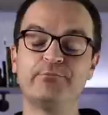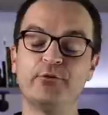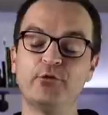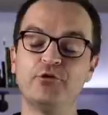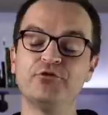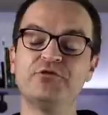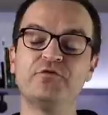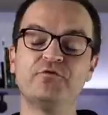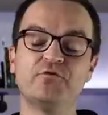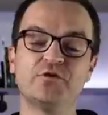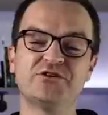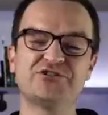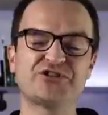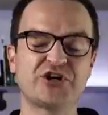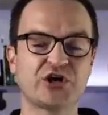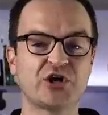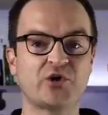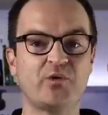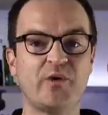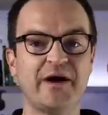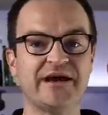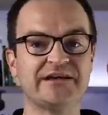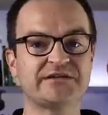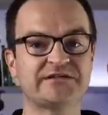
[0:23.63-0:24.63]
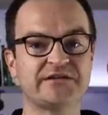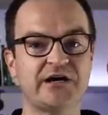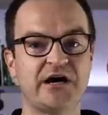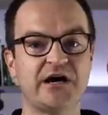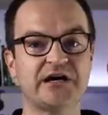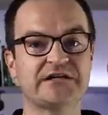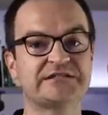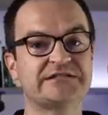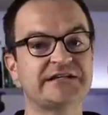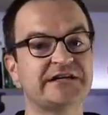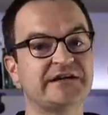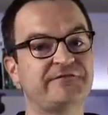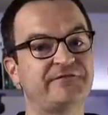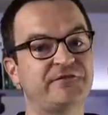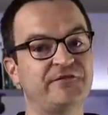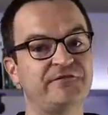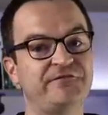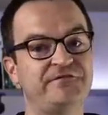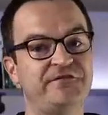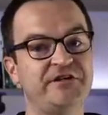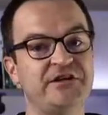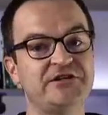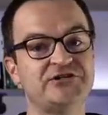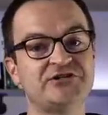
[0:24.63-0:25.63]
both of which are quite toxic for
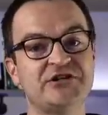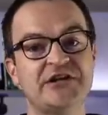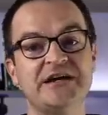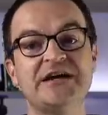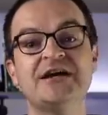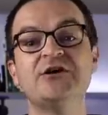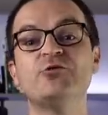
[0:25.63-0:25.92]
fish,